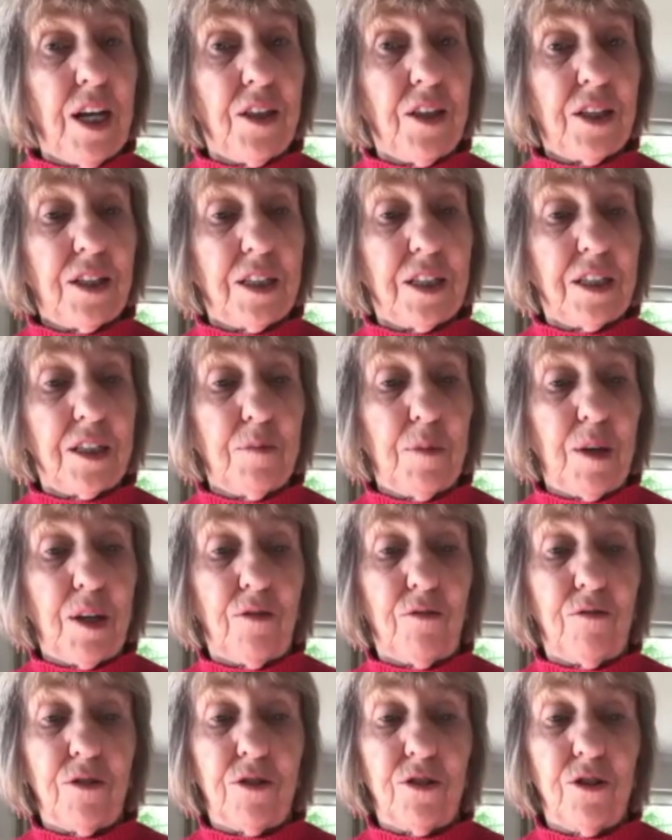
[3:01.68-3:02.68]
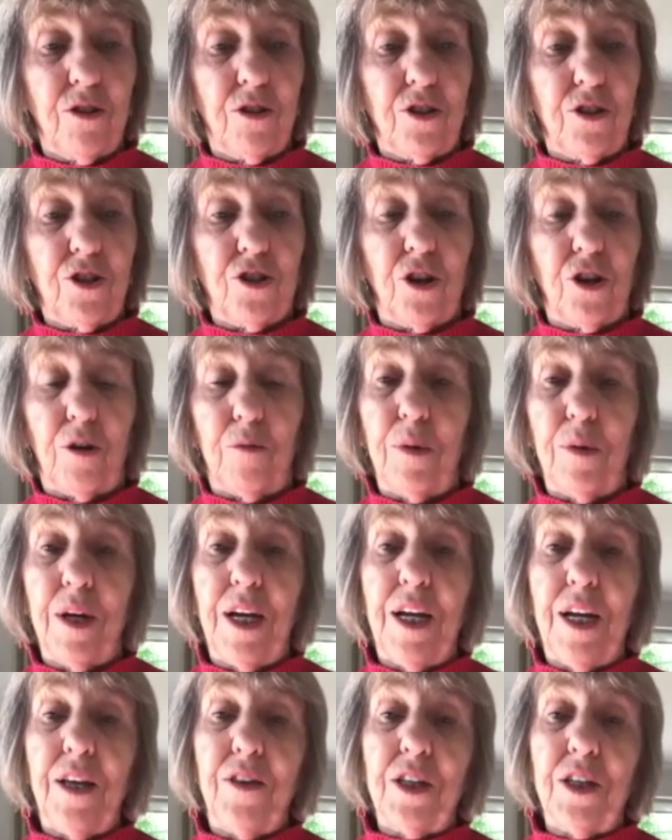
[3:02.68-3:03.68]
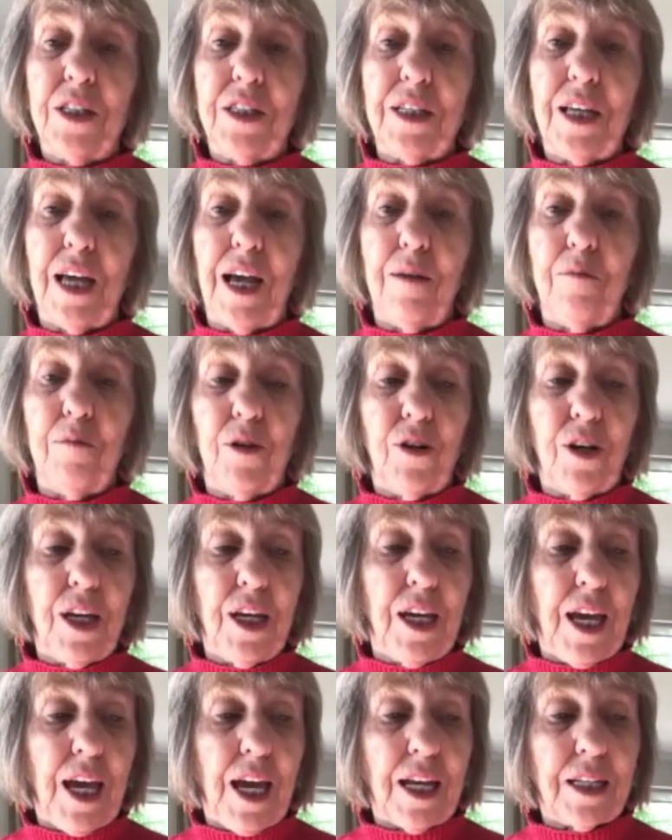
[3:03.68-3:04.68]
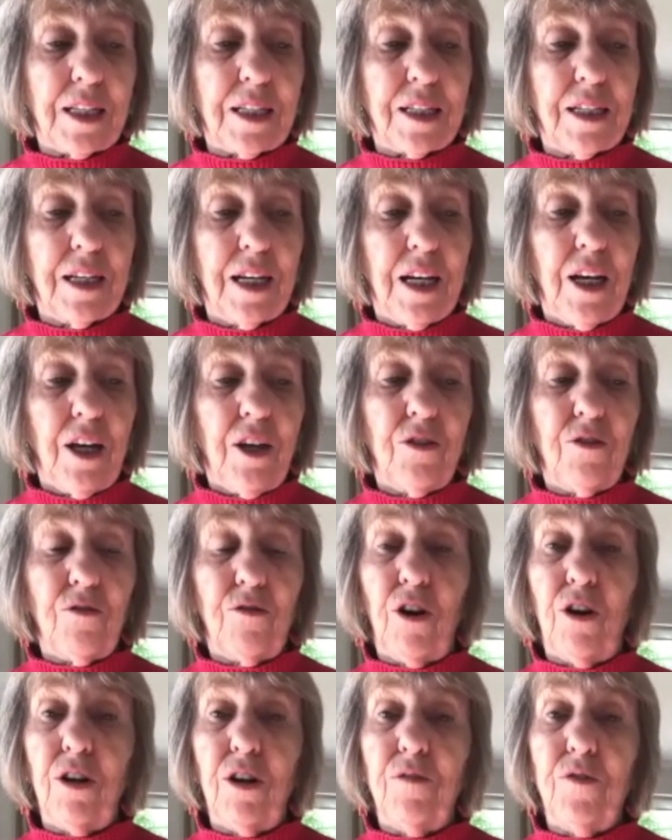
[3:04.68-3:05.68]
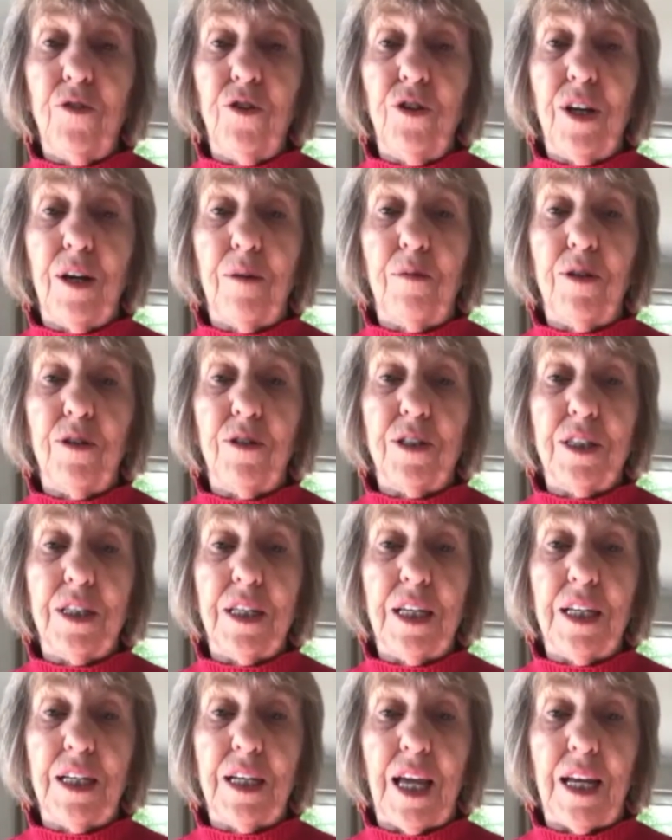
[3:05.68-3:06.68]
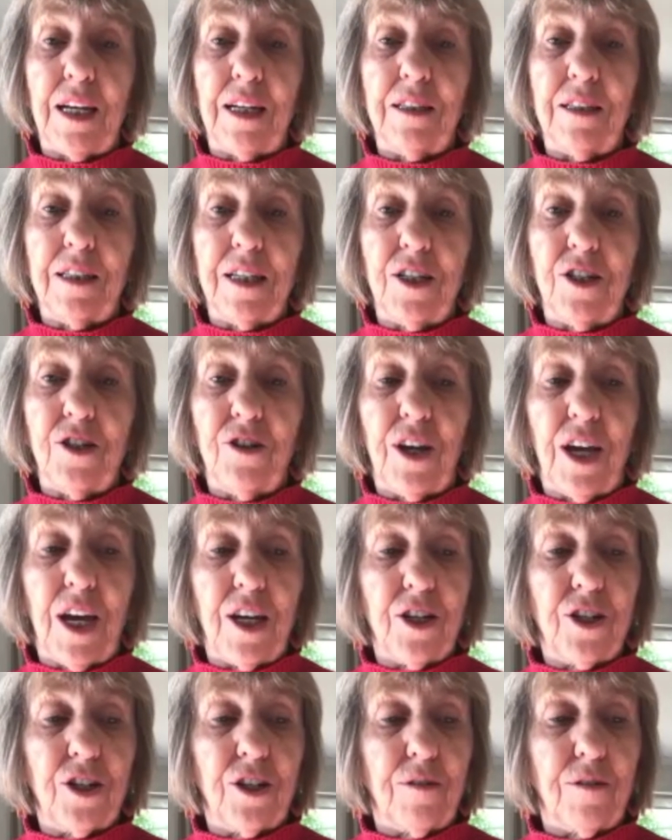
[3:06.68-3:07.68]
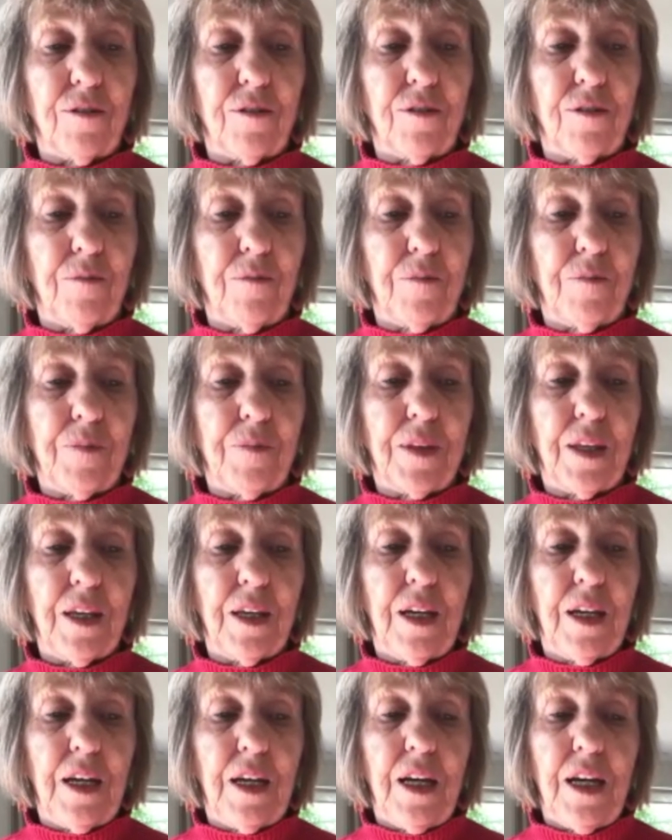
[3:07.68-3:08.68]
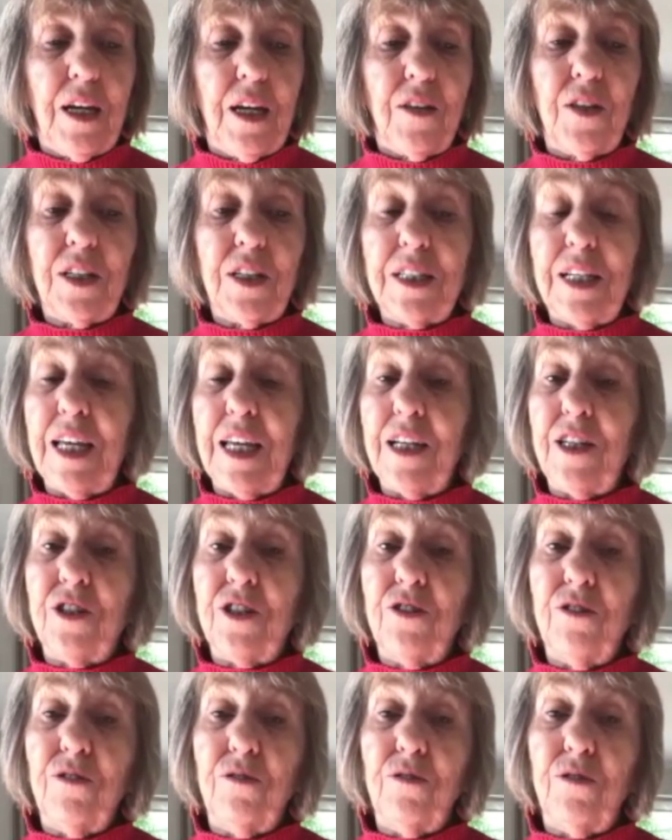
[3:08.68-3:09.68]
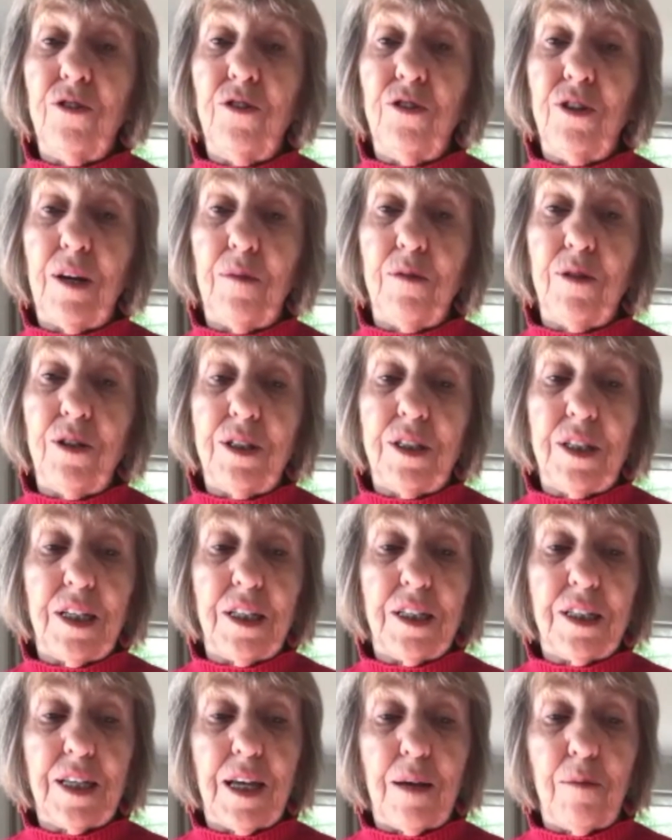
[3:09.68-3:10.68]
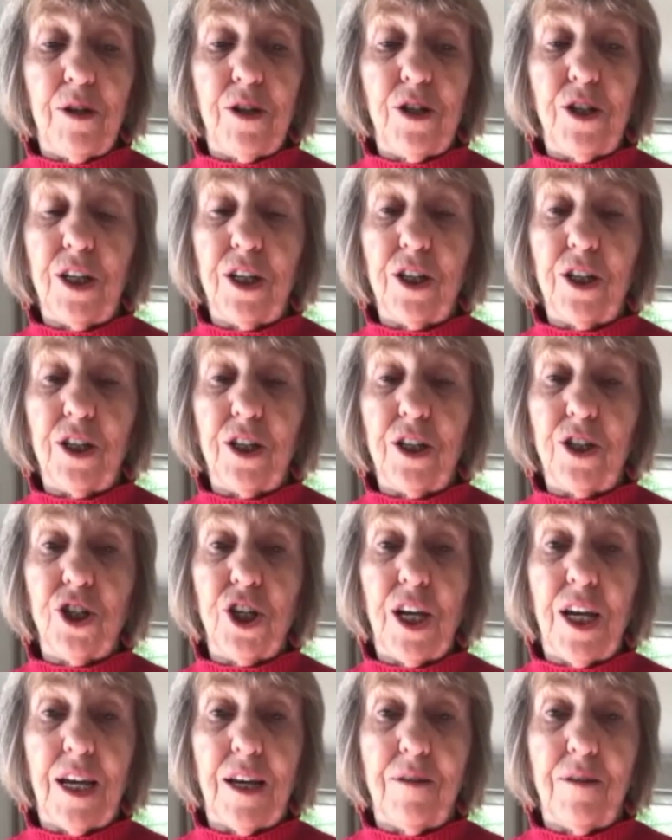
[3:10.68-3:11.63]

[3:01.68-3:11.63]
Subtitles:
6-month research job, this time looking at the role of UWC in adult education. This led to UWC establishing a chair.